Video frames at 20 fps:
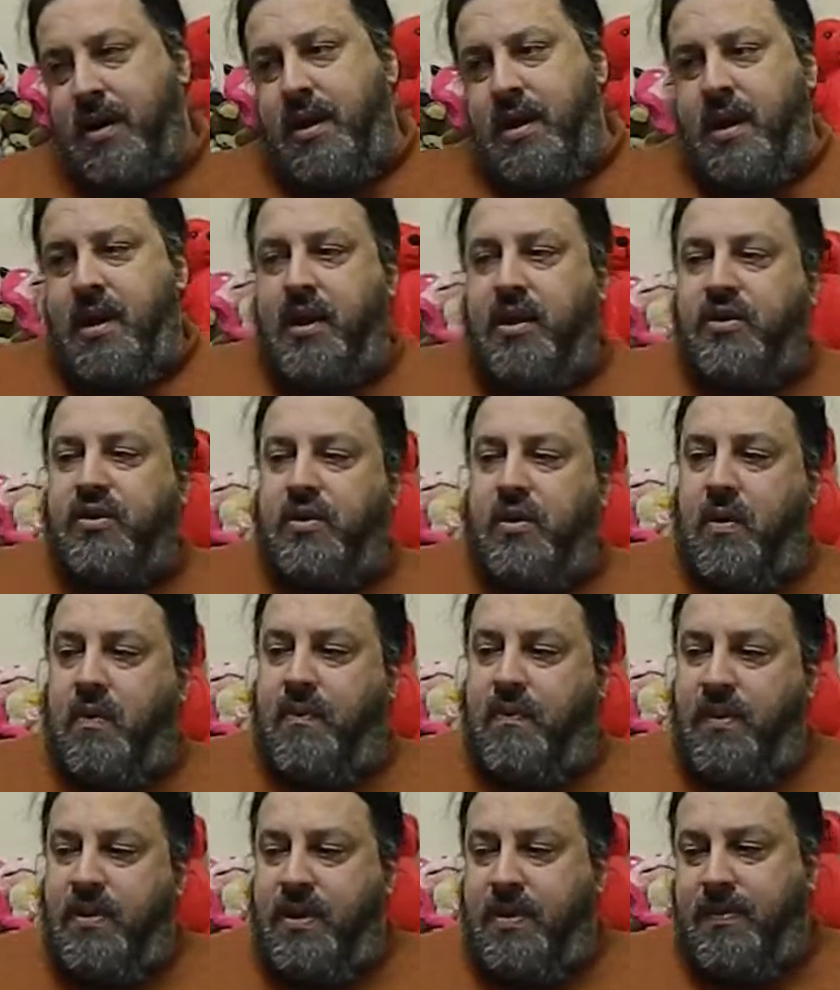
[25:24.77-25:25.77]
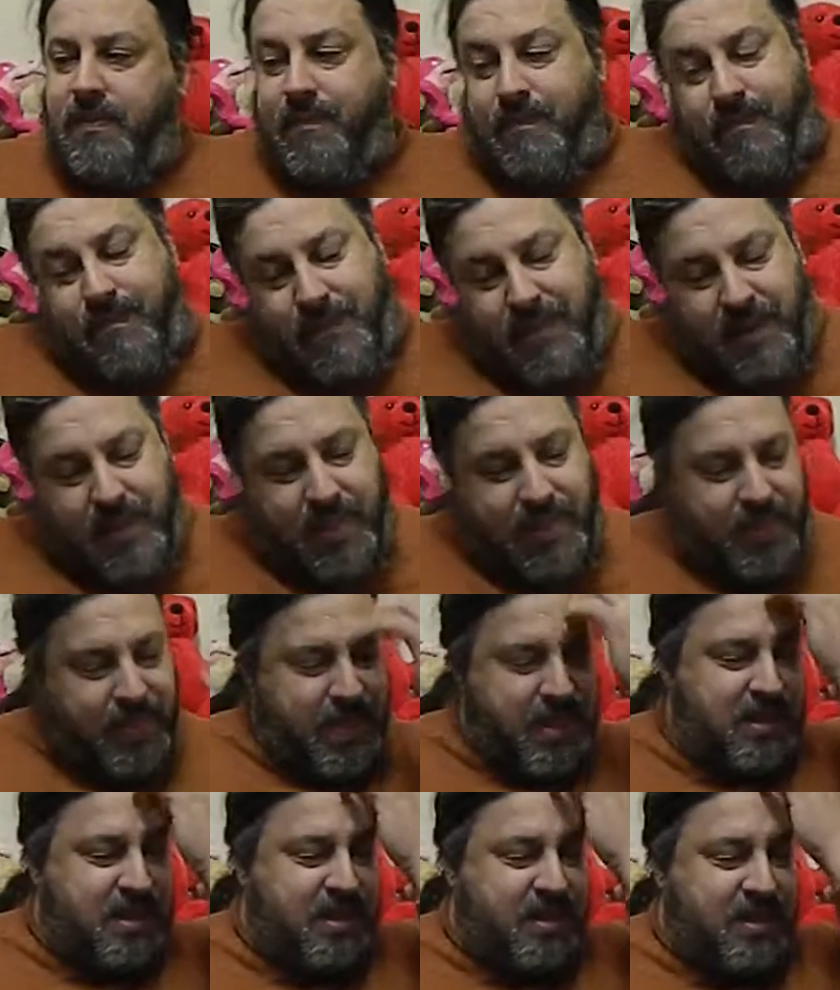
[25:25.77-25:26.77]
Uh, so
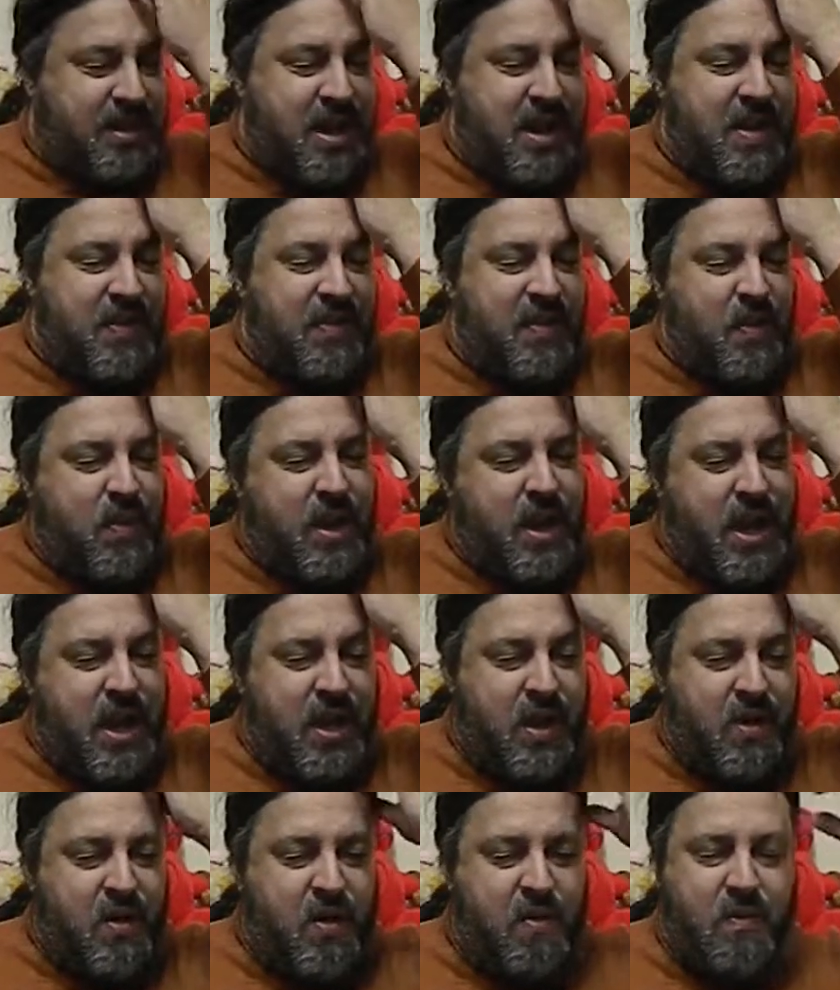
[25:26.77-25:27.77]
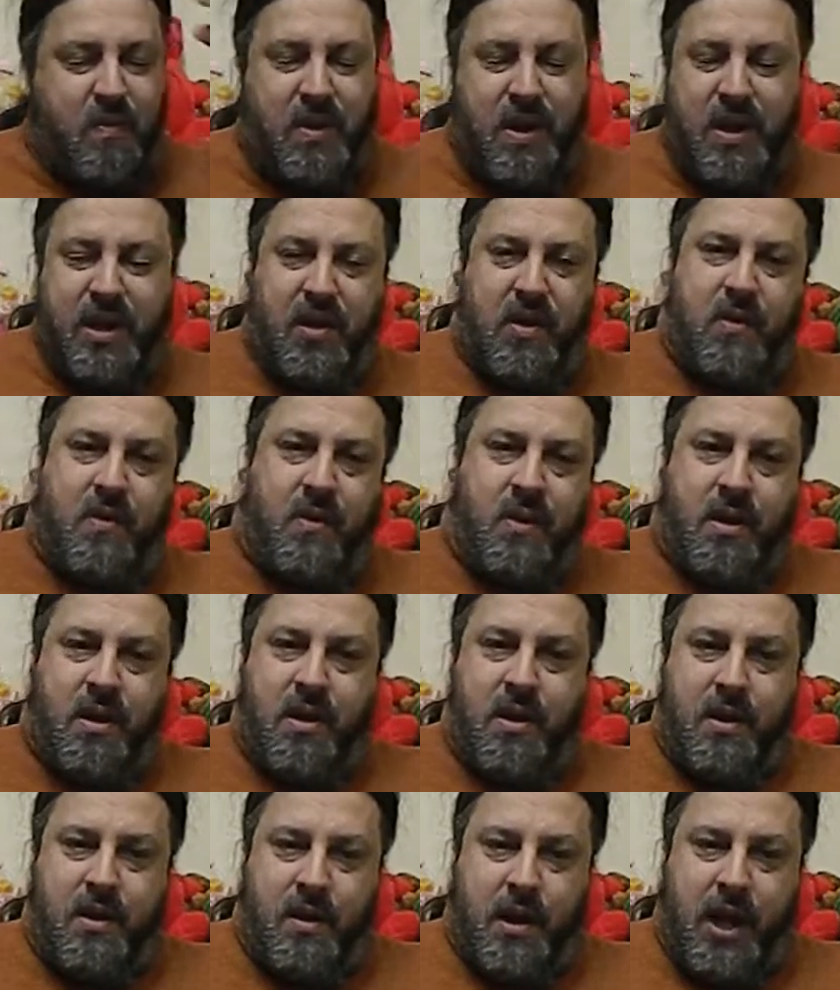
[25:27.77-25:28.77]
this is kind of the way I go, you know,
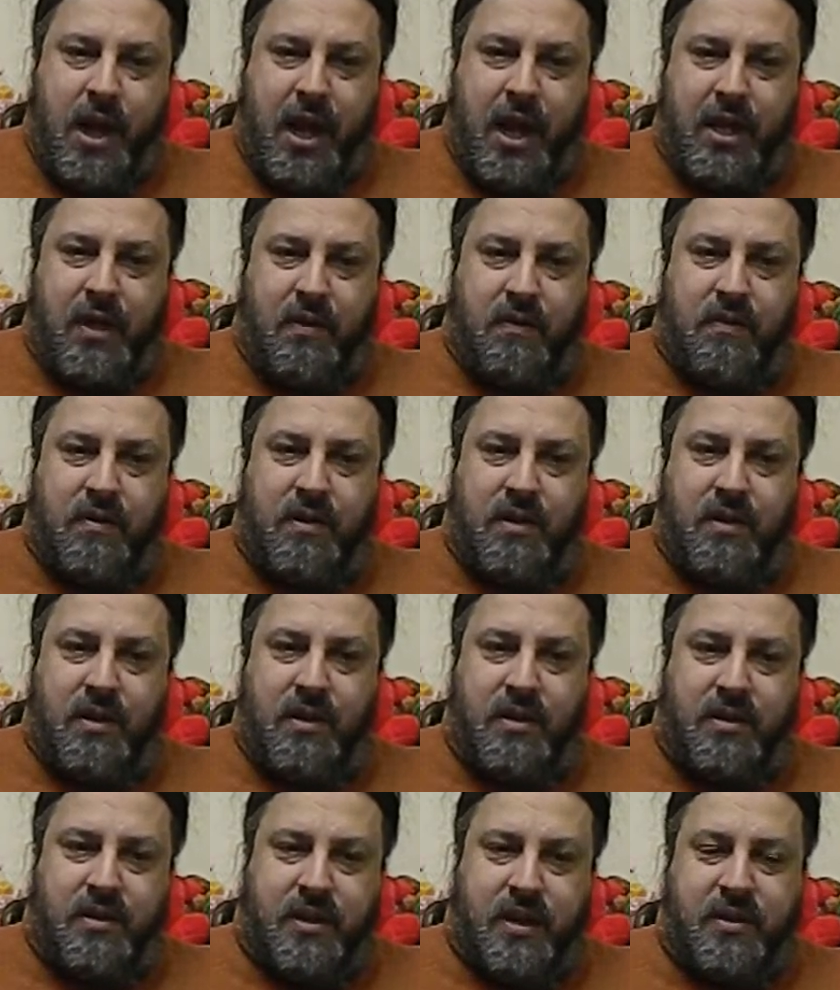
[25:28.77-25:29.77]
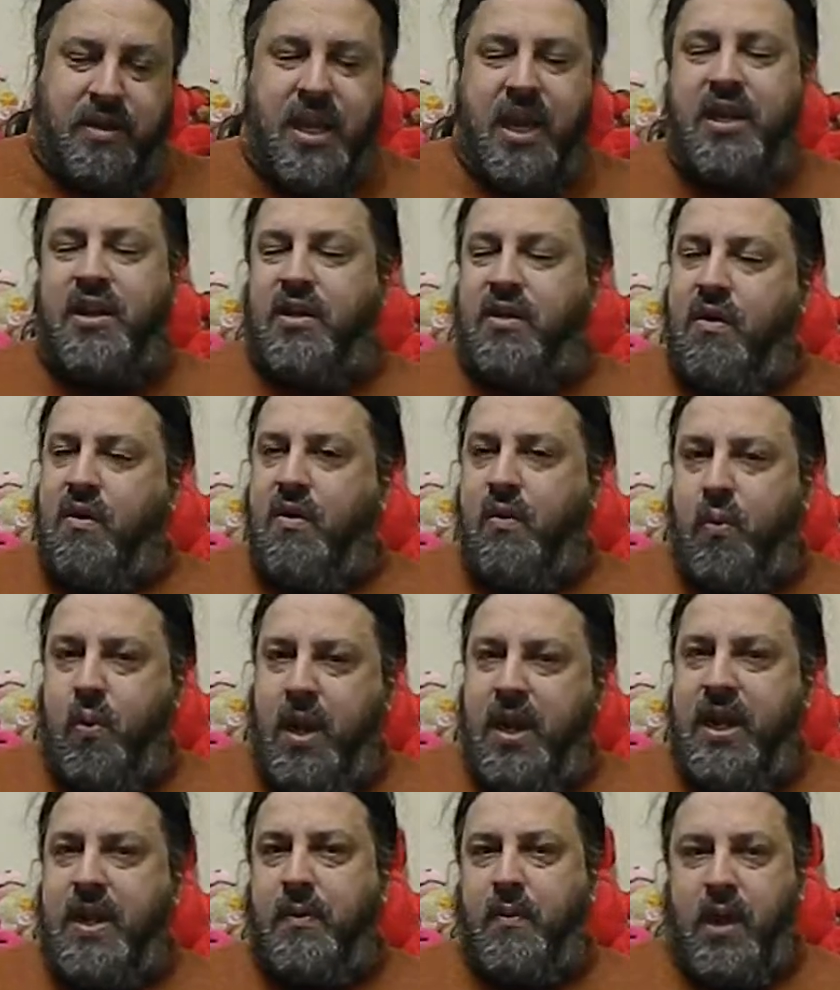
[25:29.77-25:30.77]
I don't intend to go with
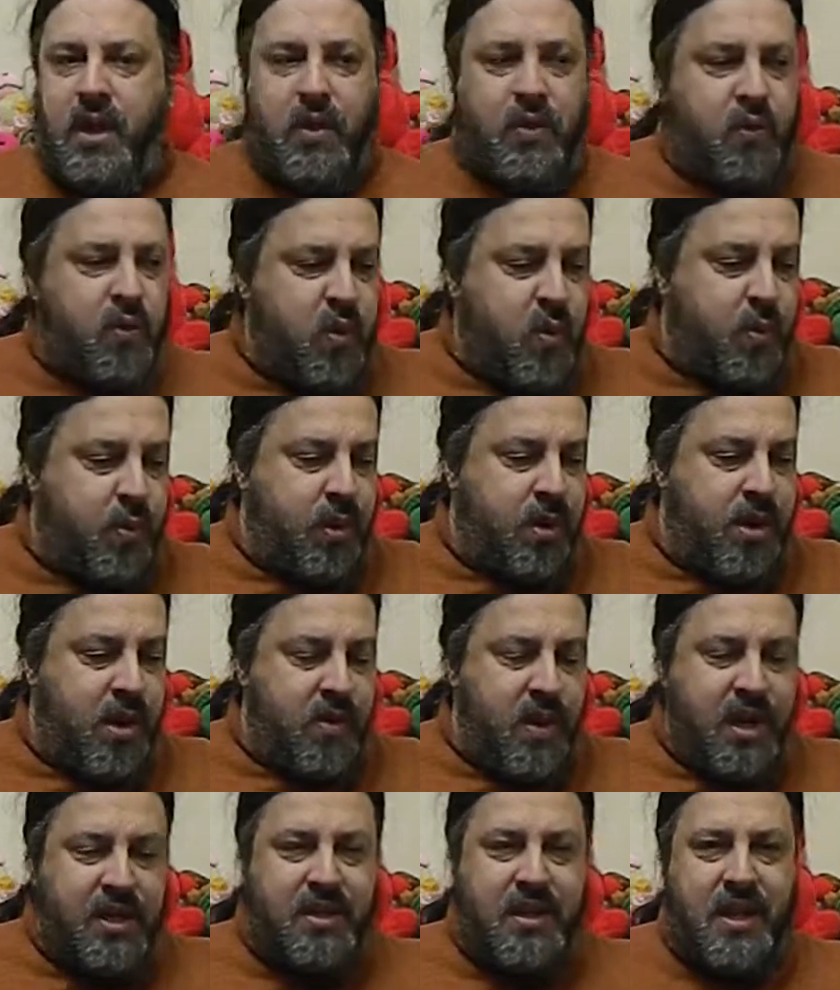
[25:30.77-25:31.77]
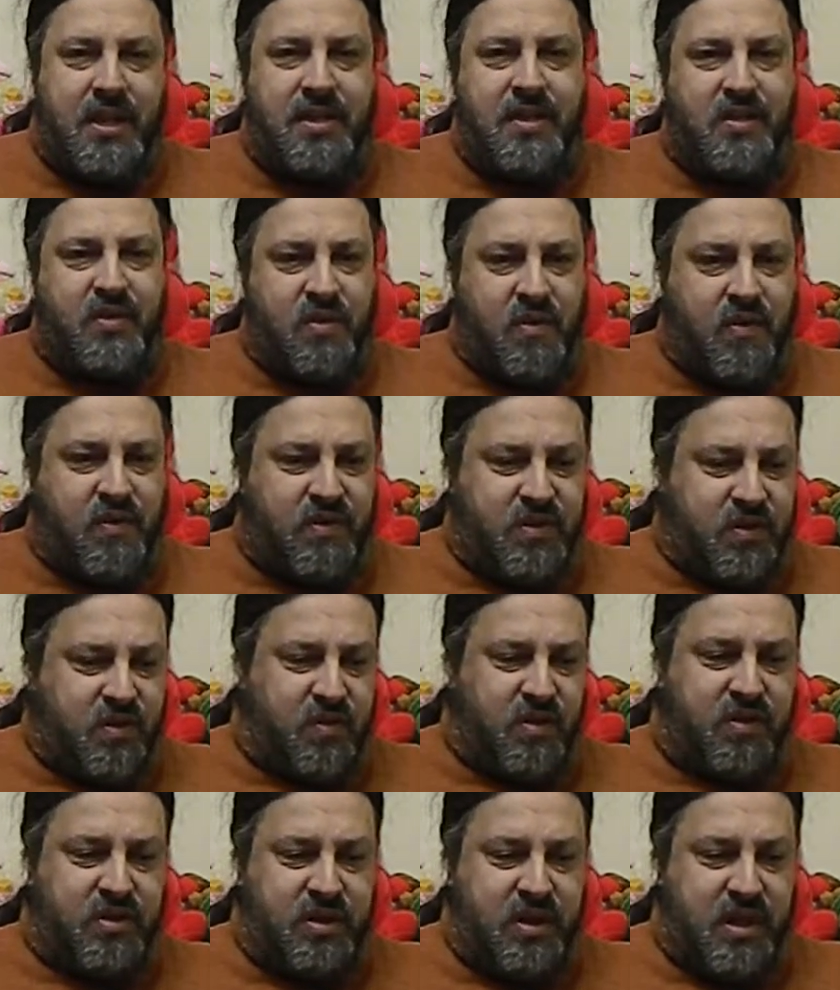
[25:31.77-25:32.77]
one, one group or another. I tend to sort of
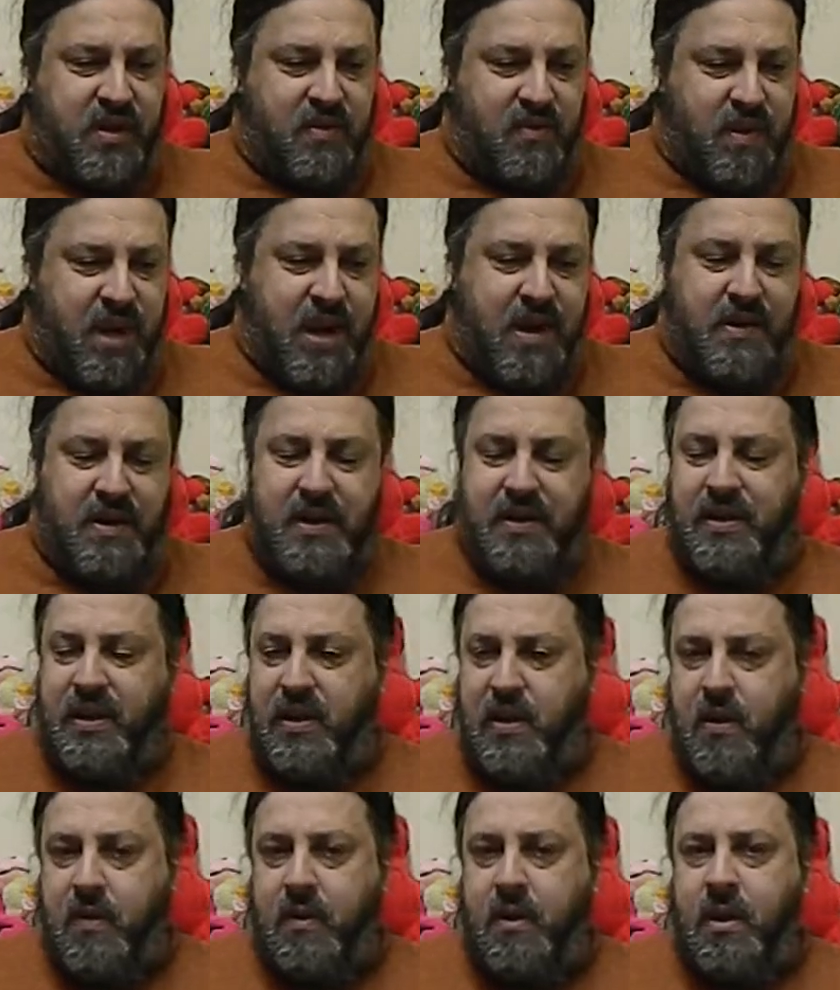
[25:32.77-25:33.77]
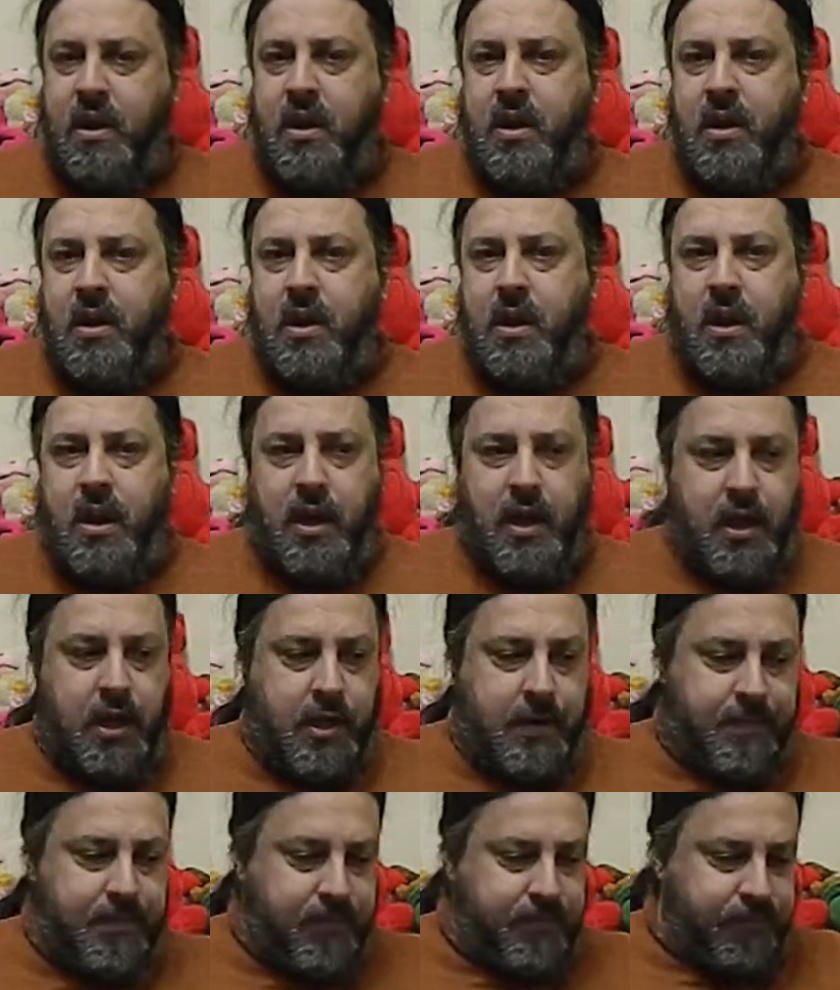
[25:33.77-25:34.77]
sort of sit around and, you know,
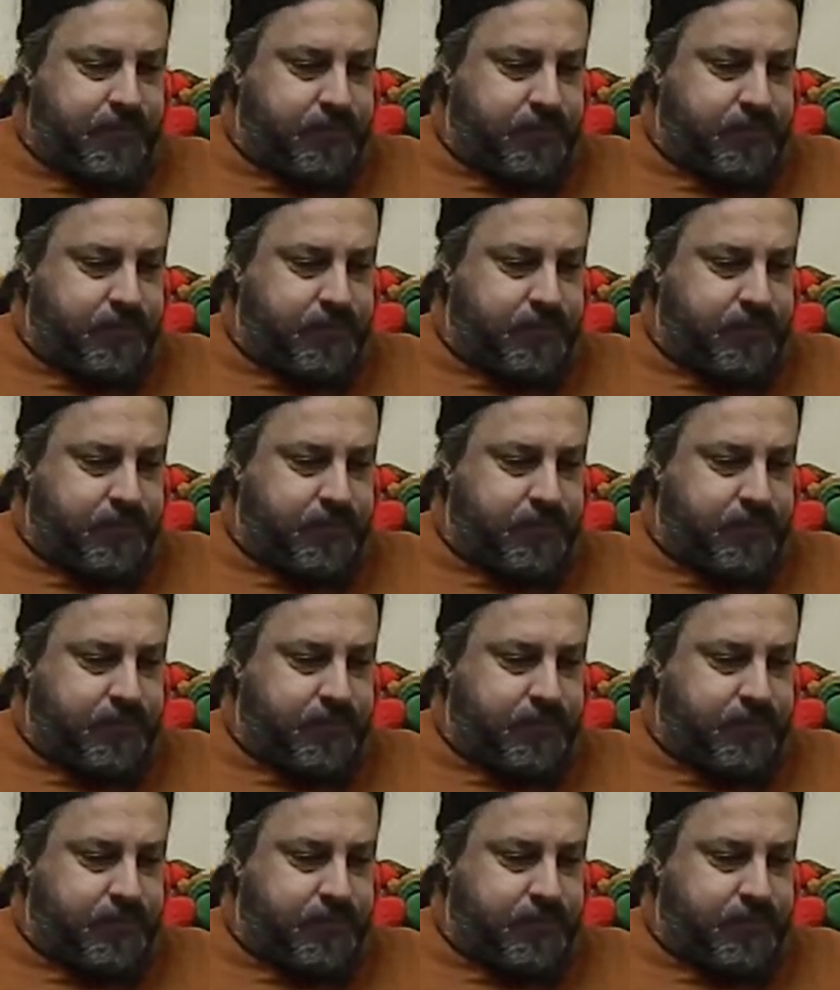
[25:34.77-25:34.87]
uh,